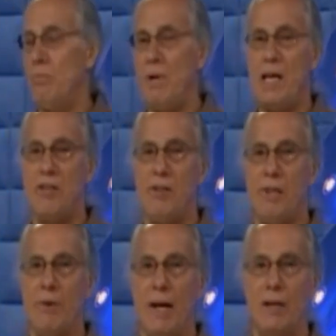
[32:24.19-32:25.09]

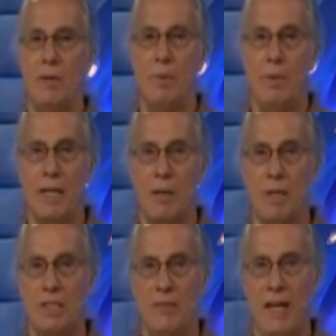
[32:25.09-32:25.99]
meandering around like a
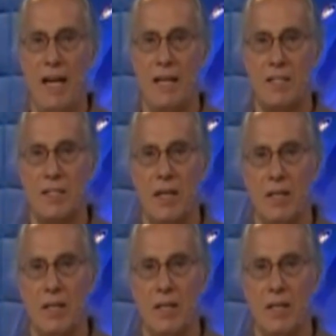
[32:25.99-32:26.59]
bunch of ants,